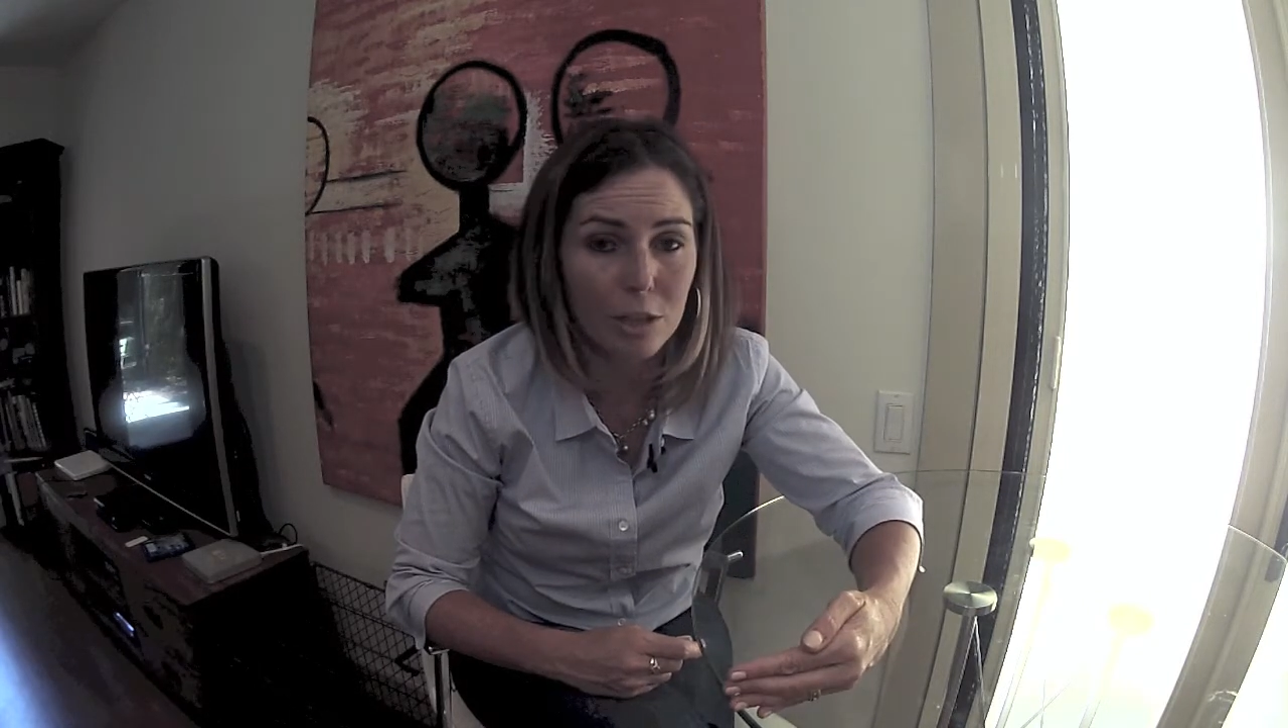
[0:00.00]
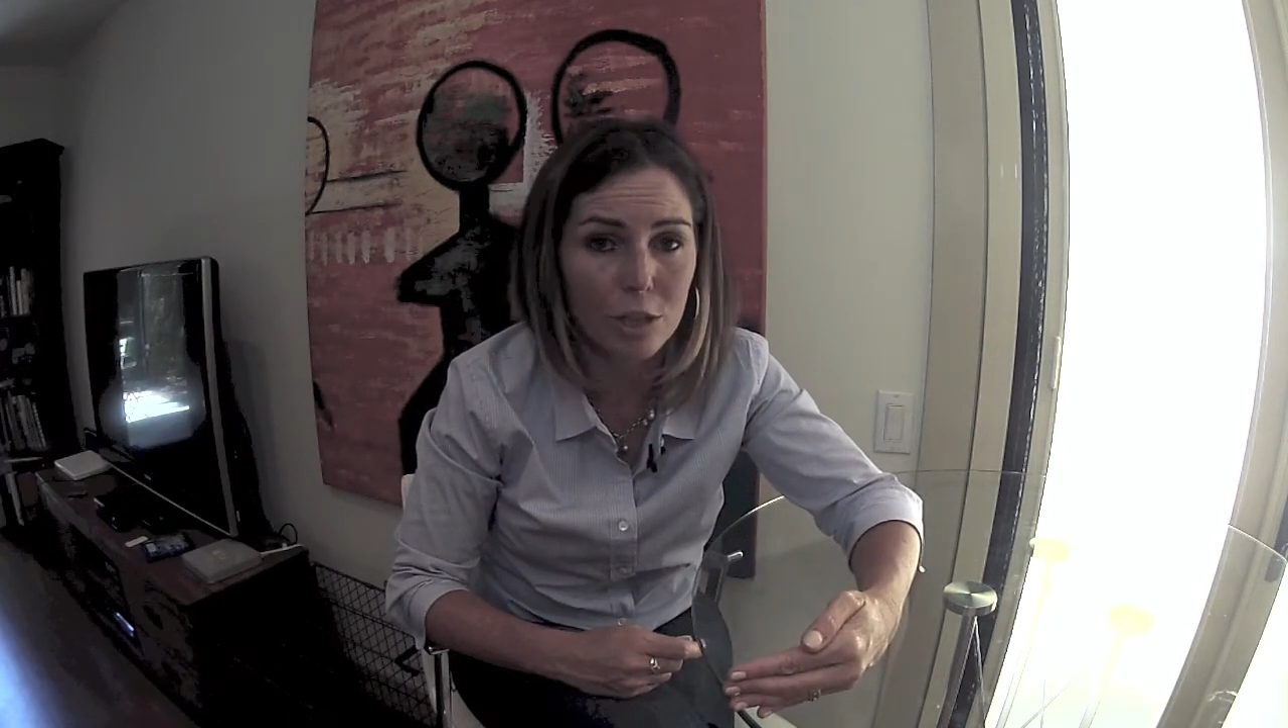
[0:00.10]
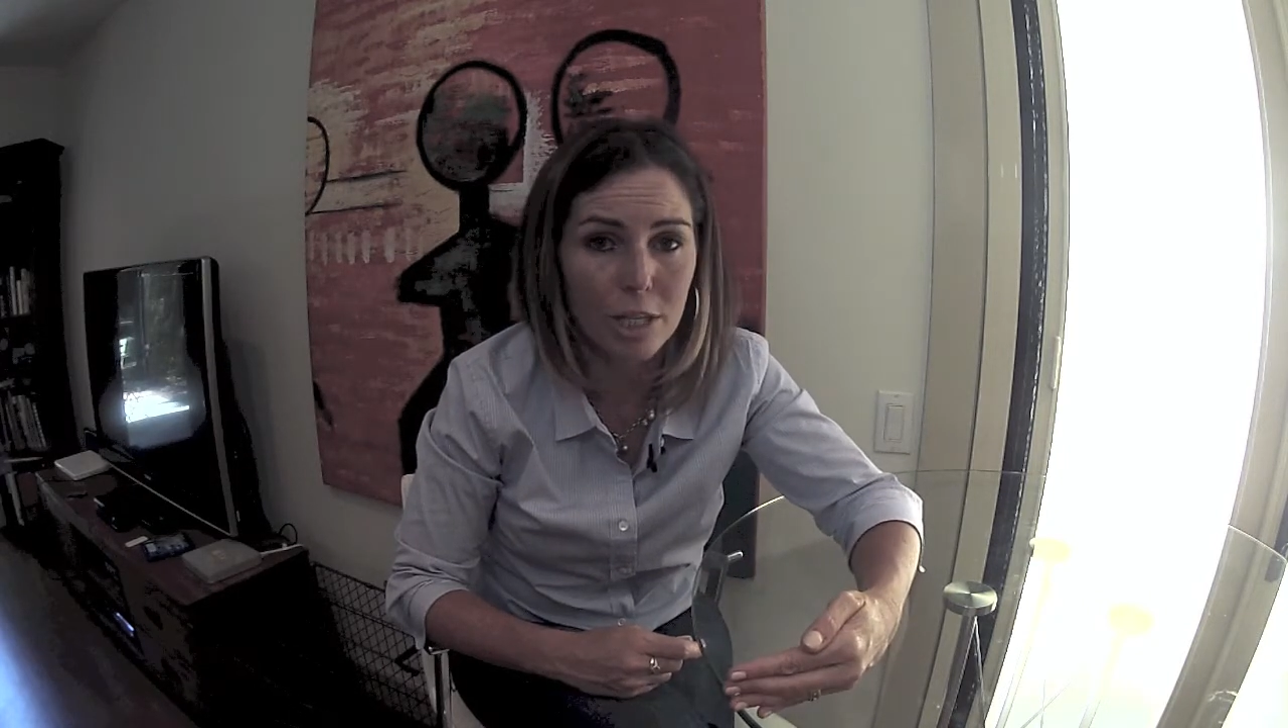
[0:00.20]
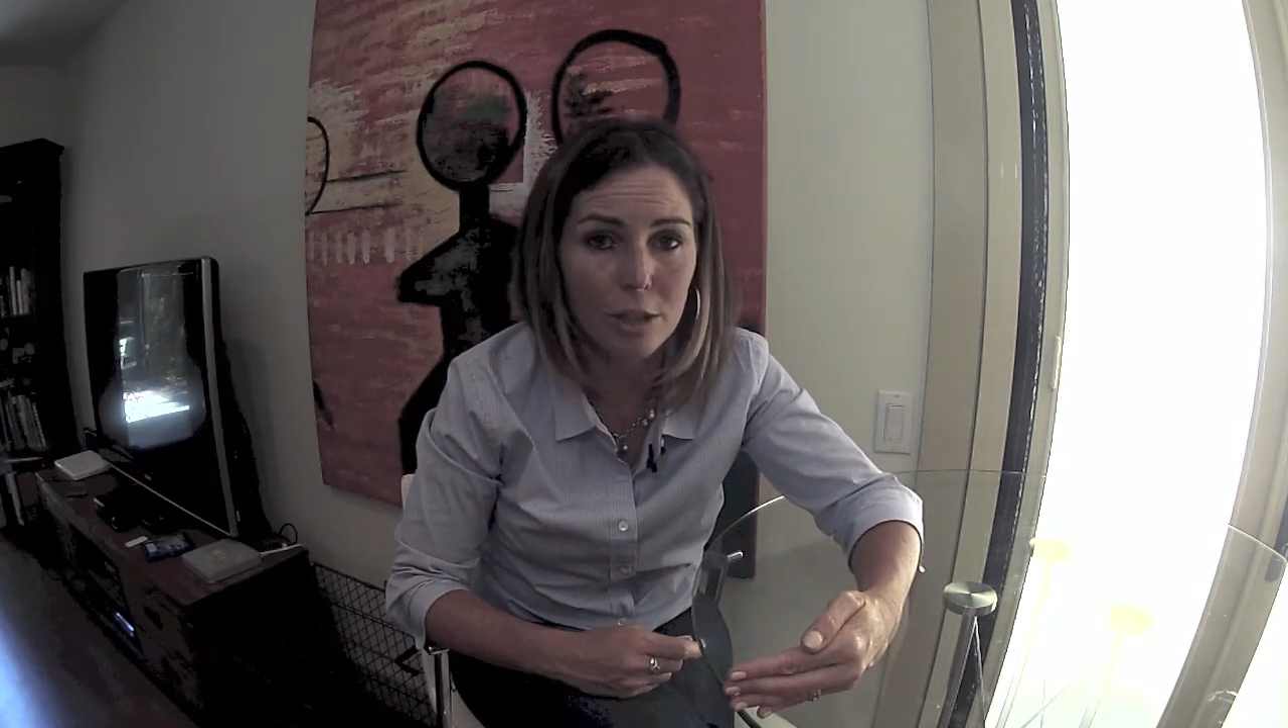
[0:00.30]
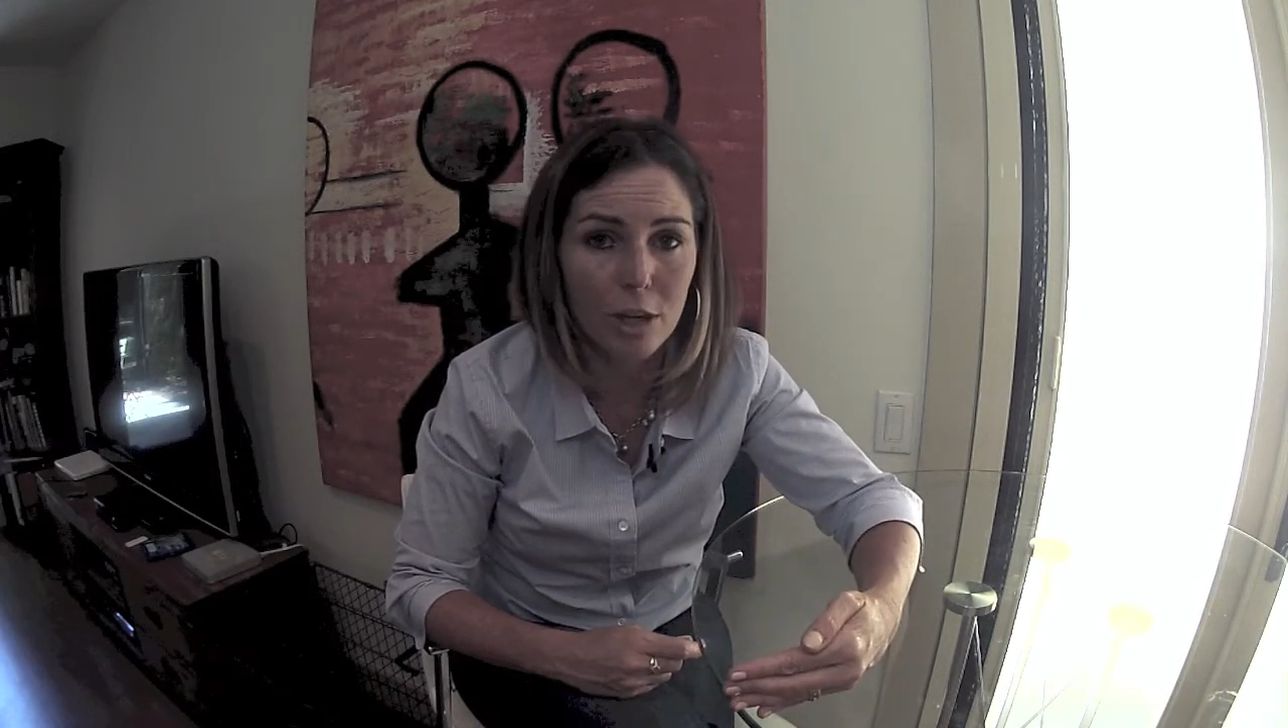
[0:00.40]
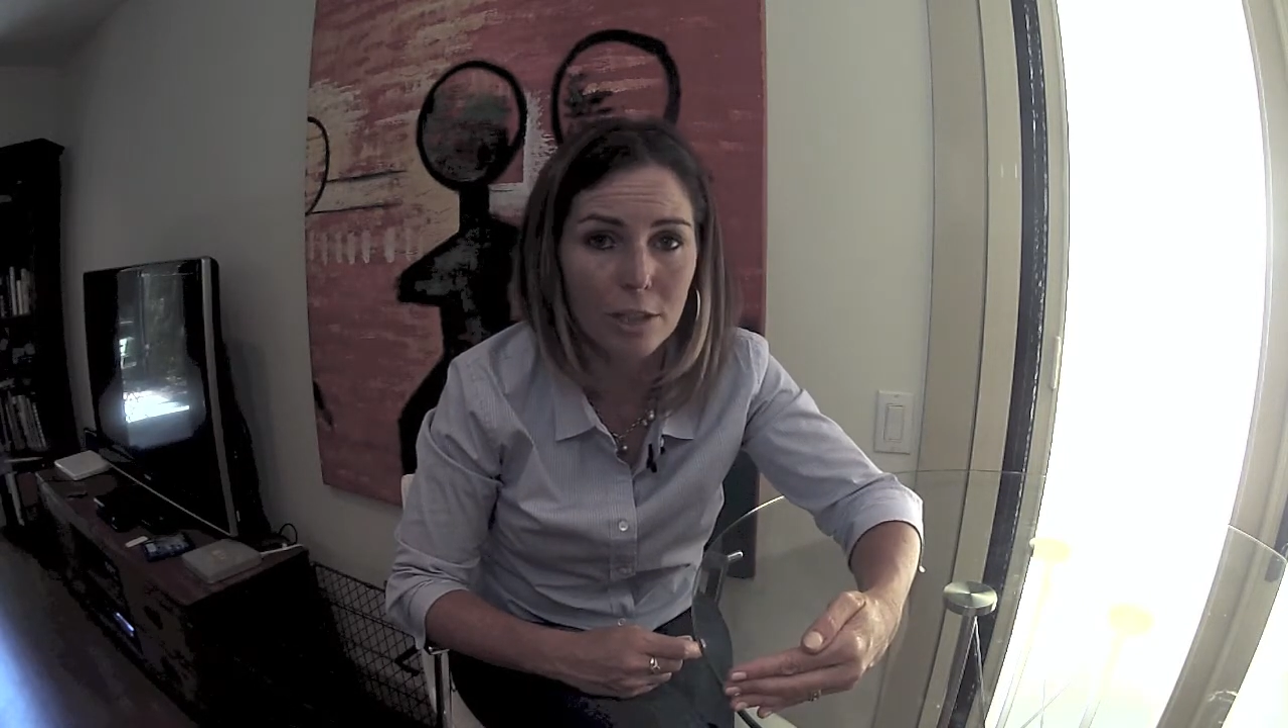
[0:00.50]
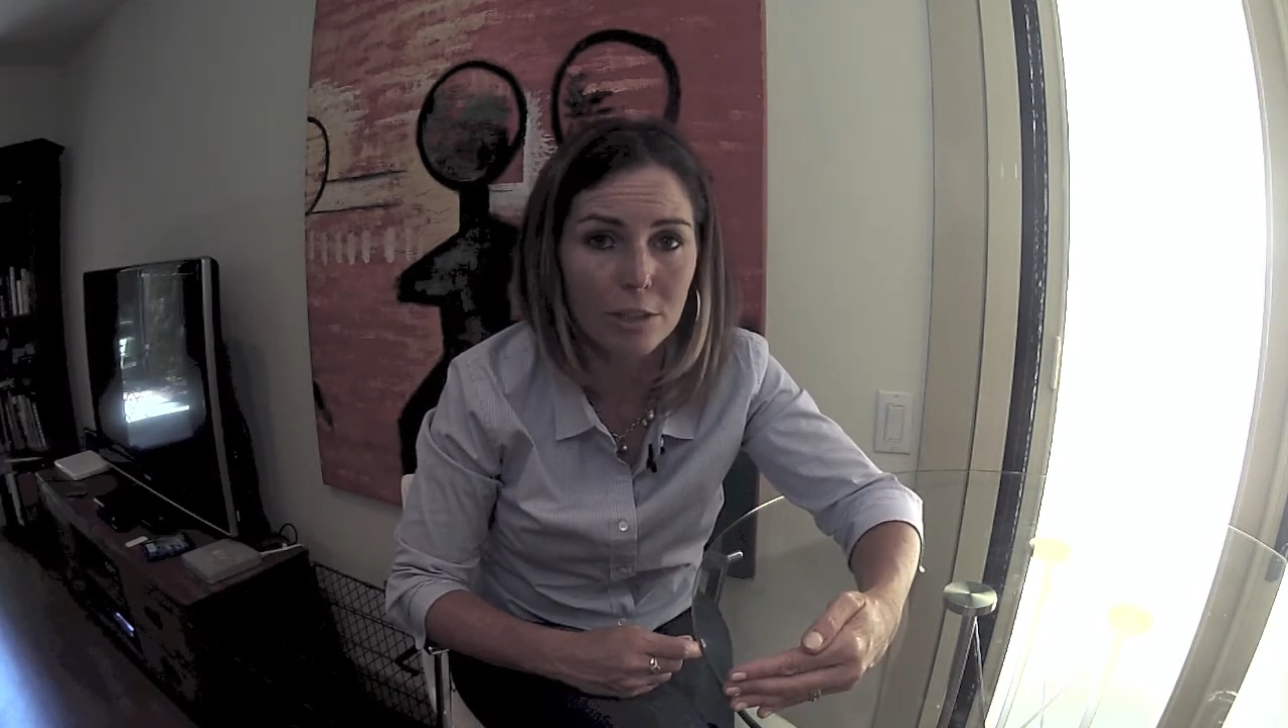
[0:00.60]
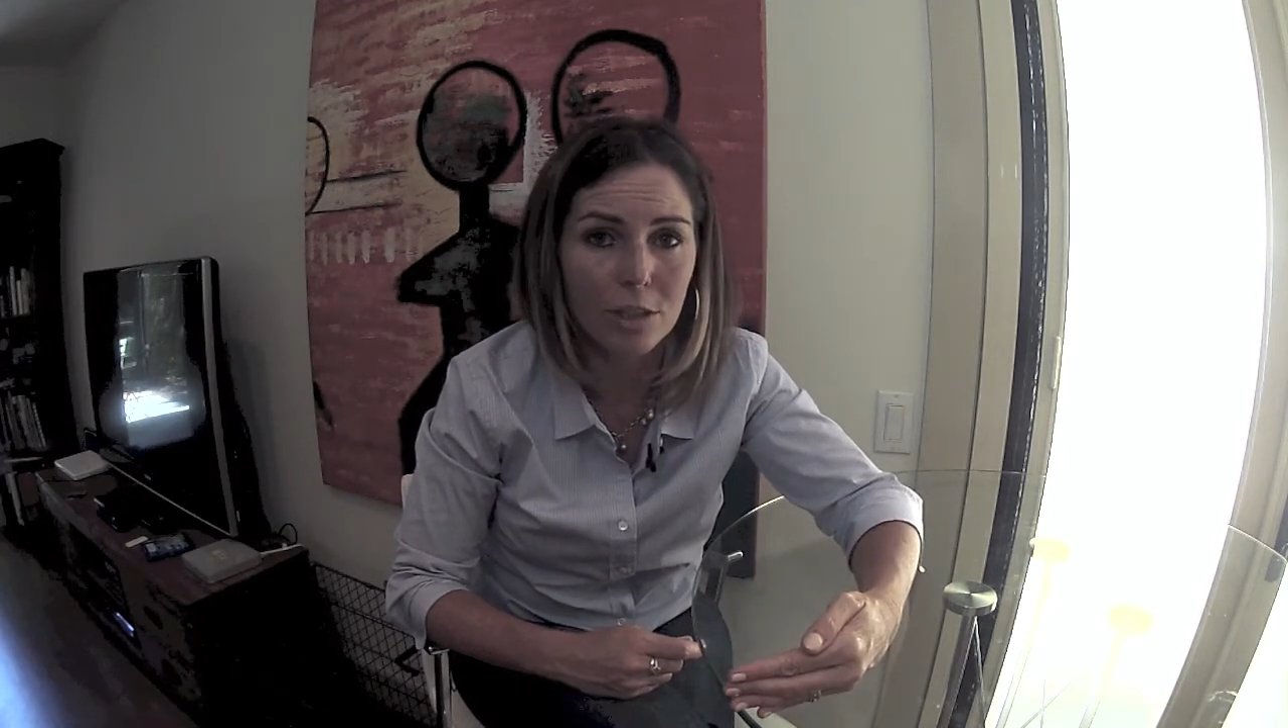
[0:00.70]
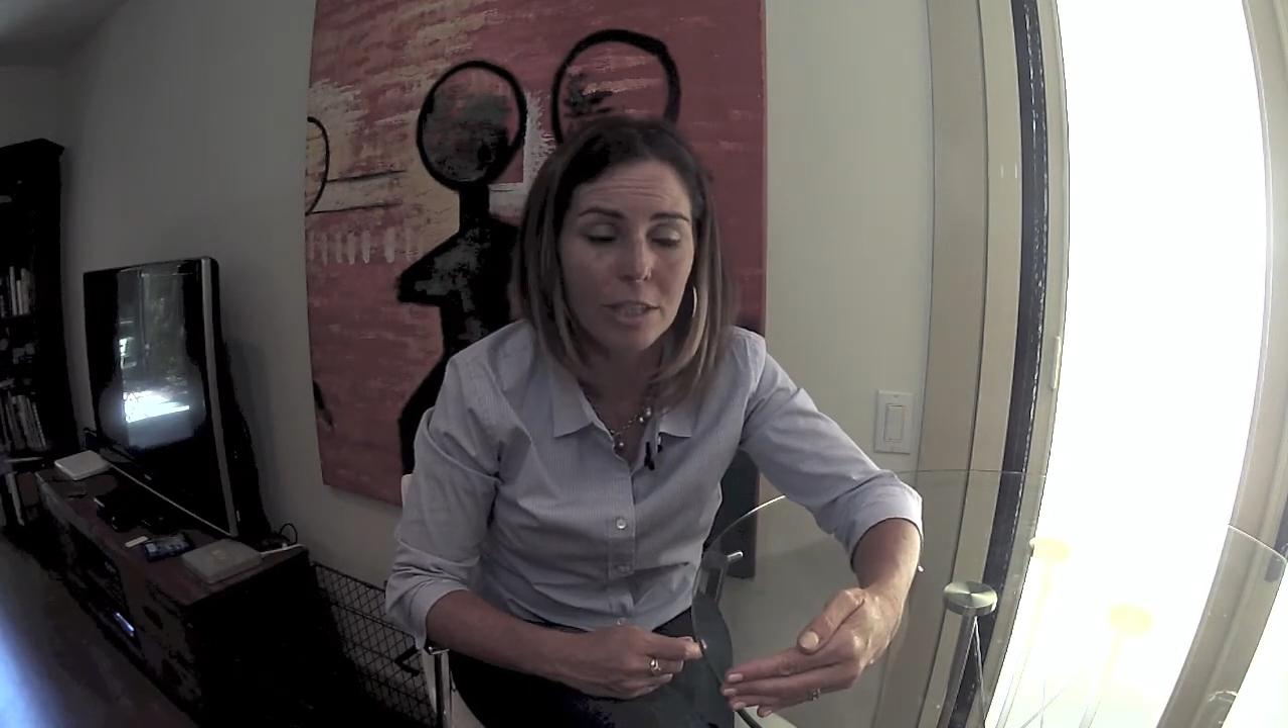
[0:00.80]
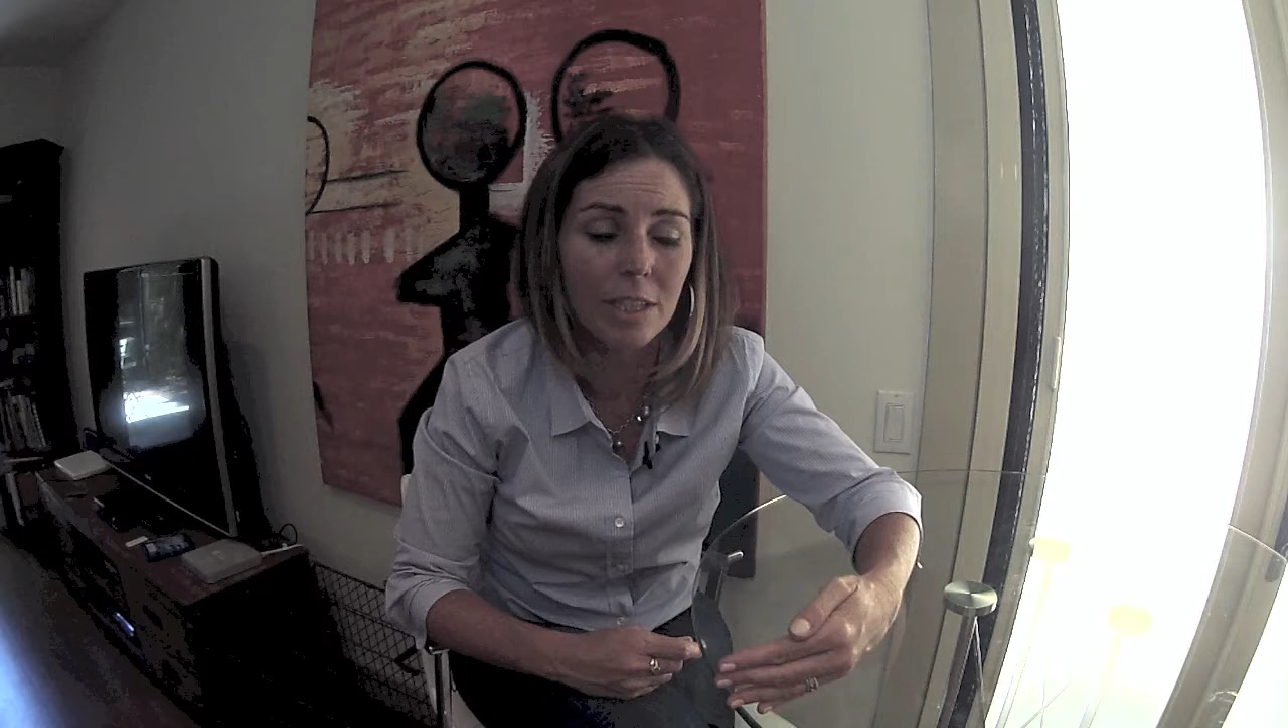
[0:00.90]

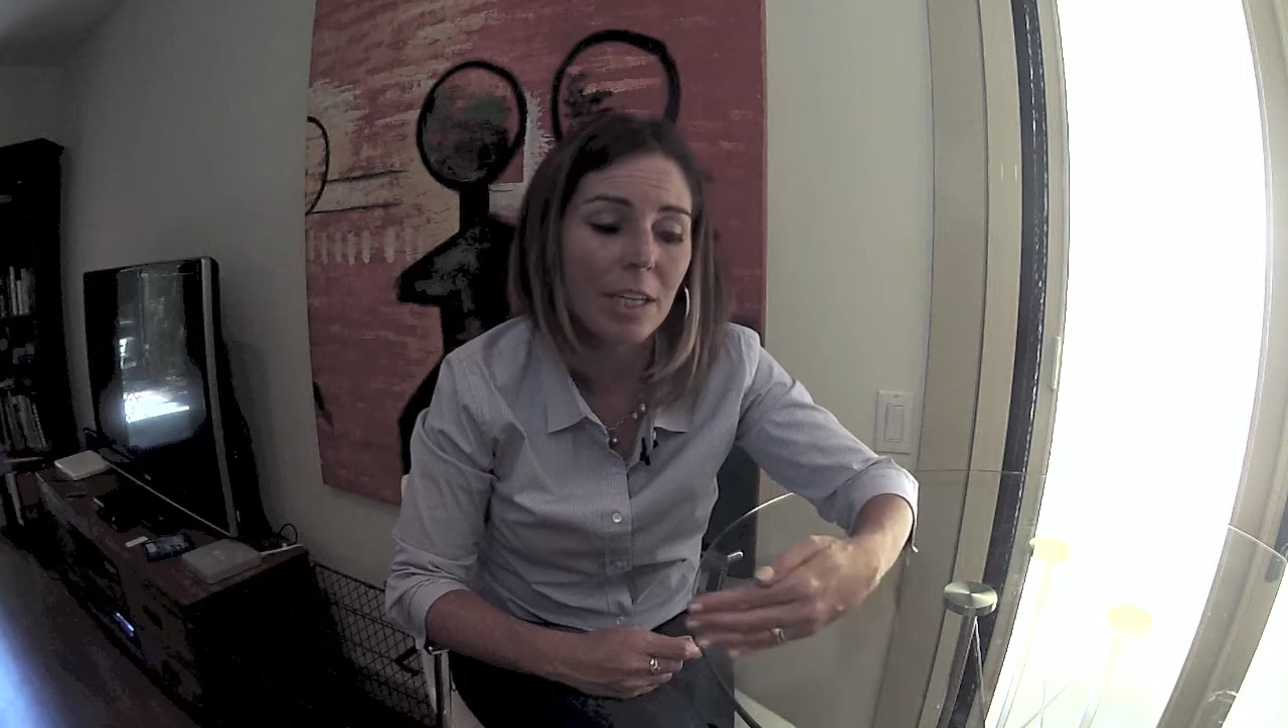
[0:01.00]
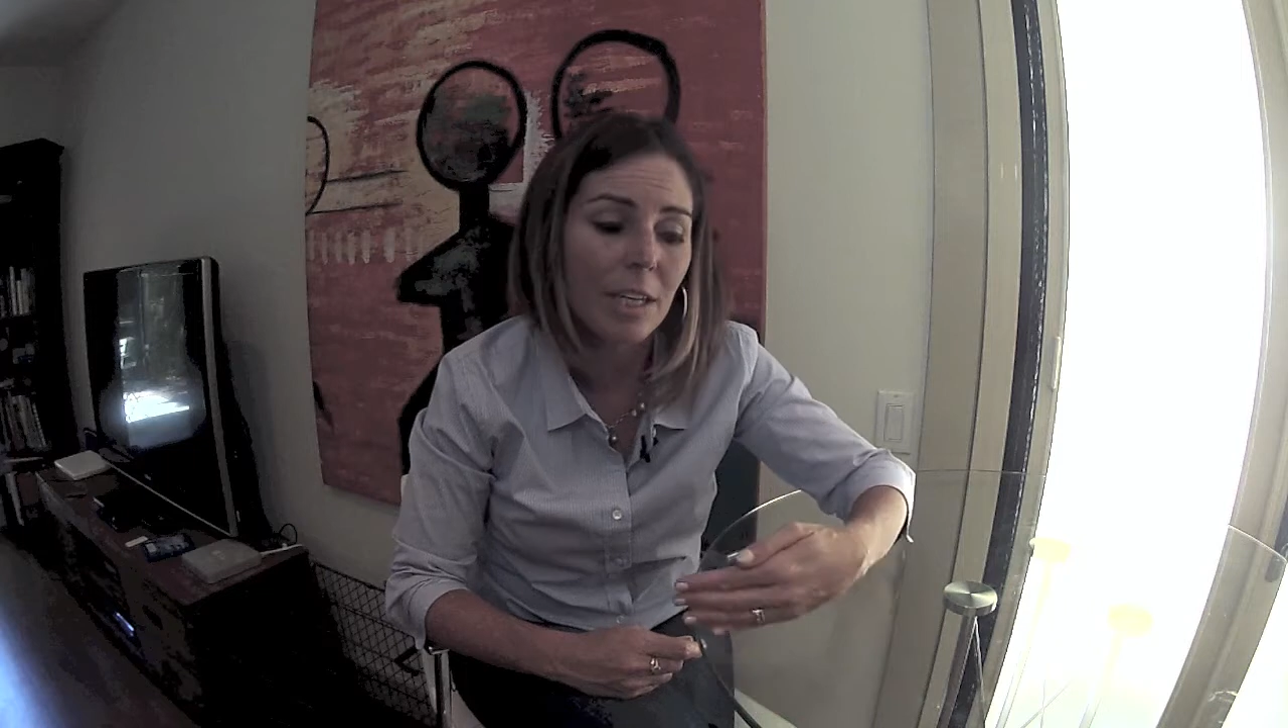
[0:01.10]
Shakeology,